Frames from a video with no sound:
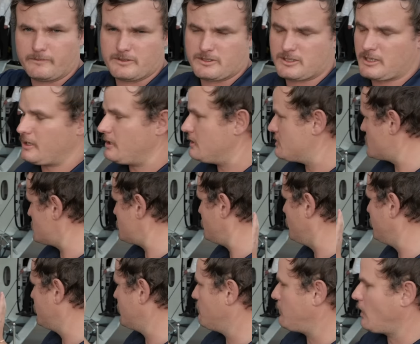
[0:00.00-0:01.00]
so you just
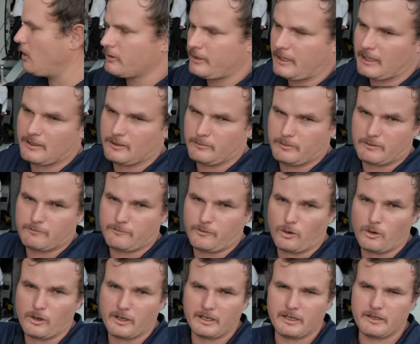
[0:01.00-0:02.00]
move the bulkhead a little bit
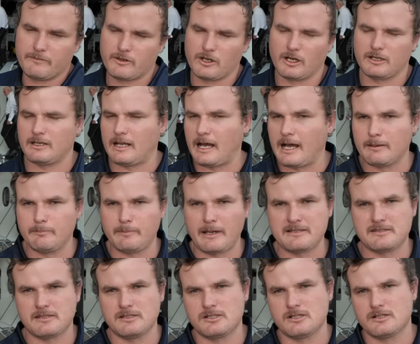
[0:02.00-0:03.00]
forward and you've got 9
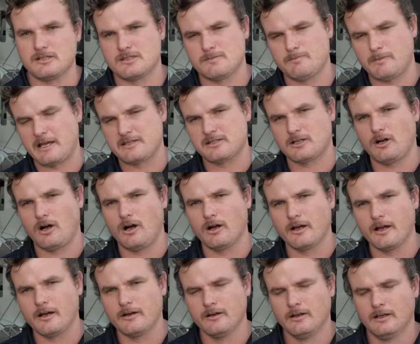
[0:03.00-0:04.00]
passengers plus
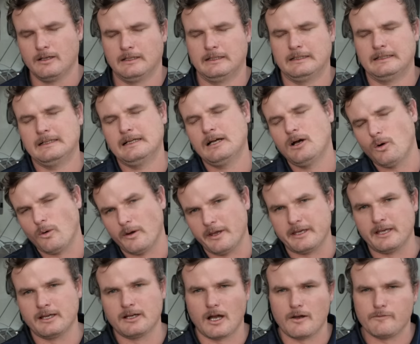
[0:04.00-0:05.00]
cargo. Or
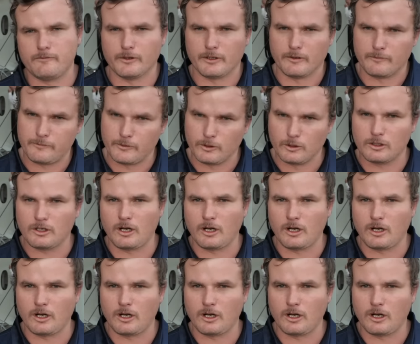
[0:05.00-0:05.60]
you can go for the full